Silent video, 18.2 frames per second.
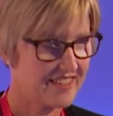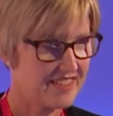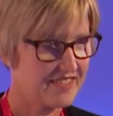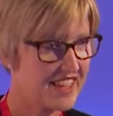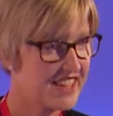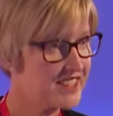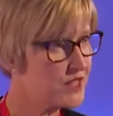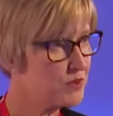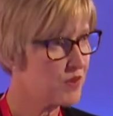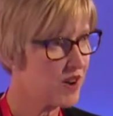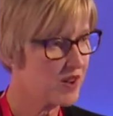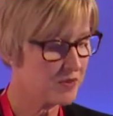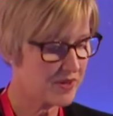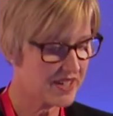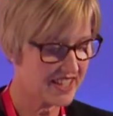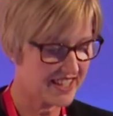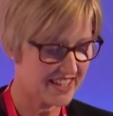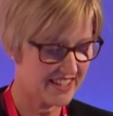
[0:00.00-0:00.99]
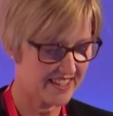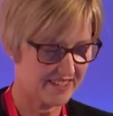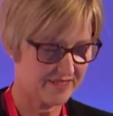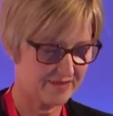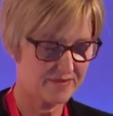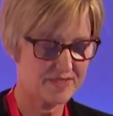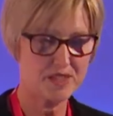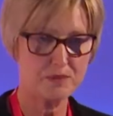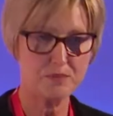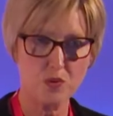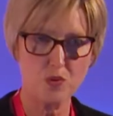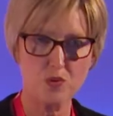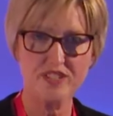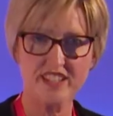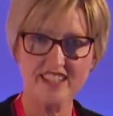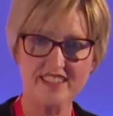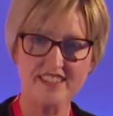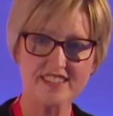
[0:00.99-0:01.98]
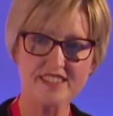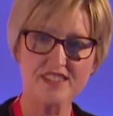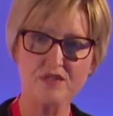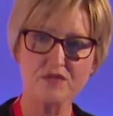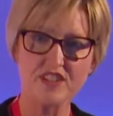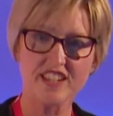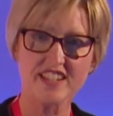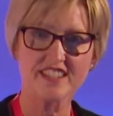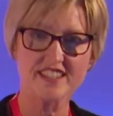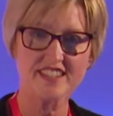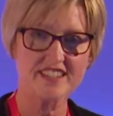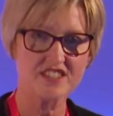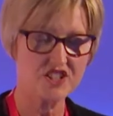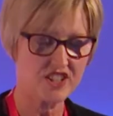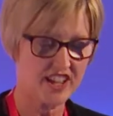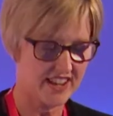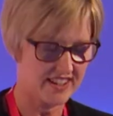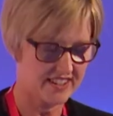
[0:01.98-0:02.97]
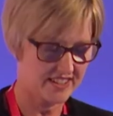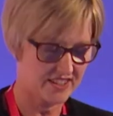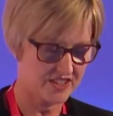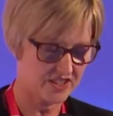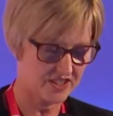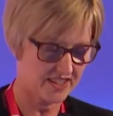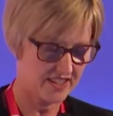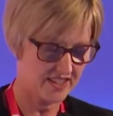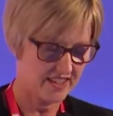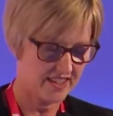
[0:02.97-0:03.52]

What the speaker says: That's why we're here, supporting this event and challenge.